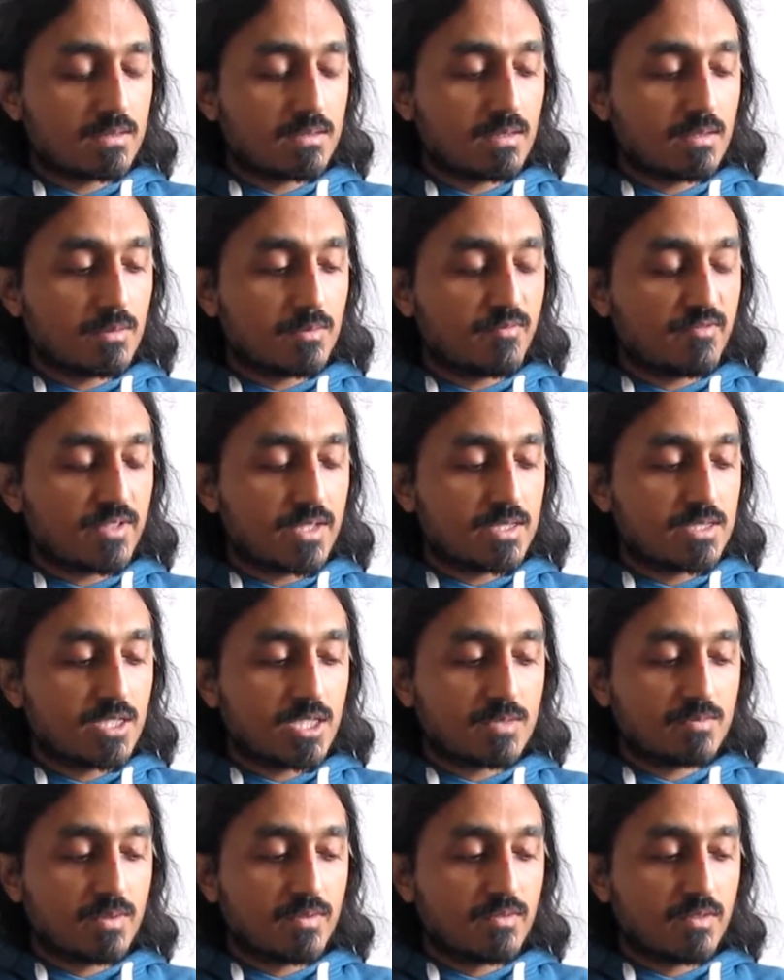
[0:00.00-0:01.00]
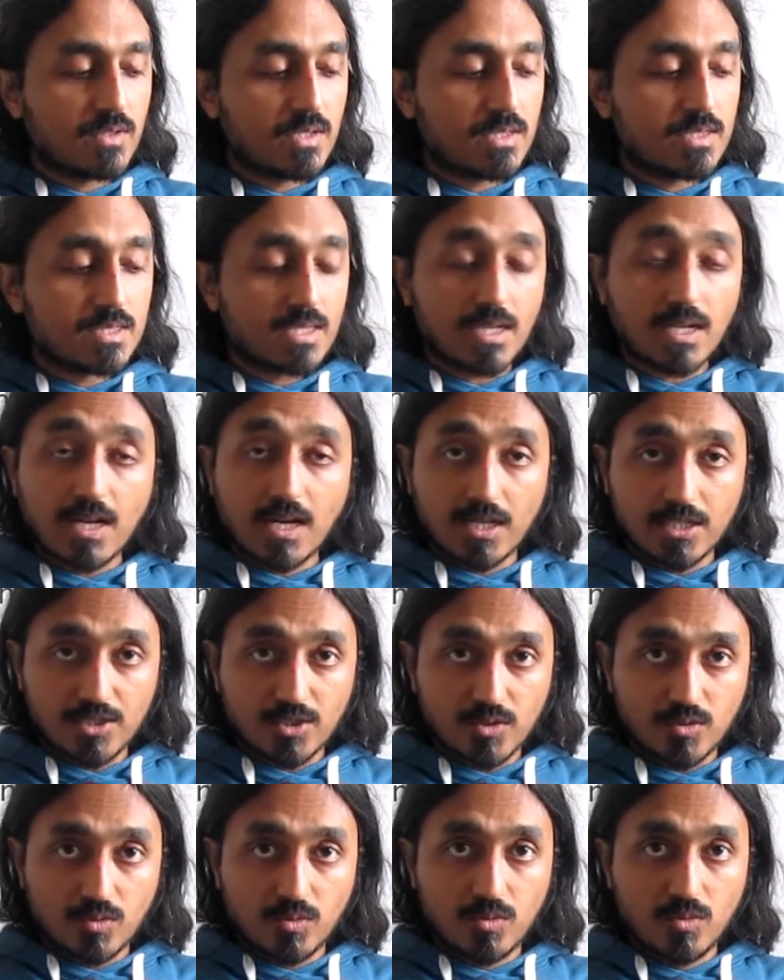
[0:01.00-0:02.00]
The fret just before it is a
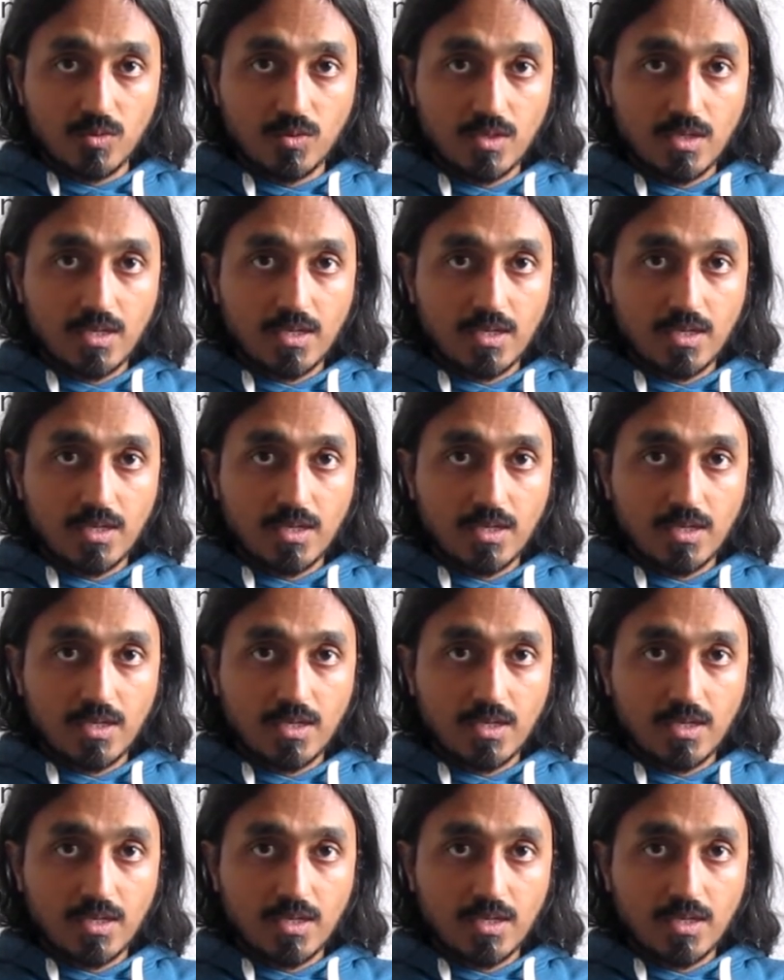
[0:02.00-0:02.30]
Ga2,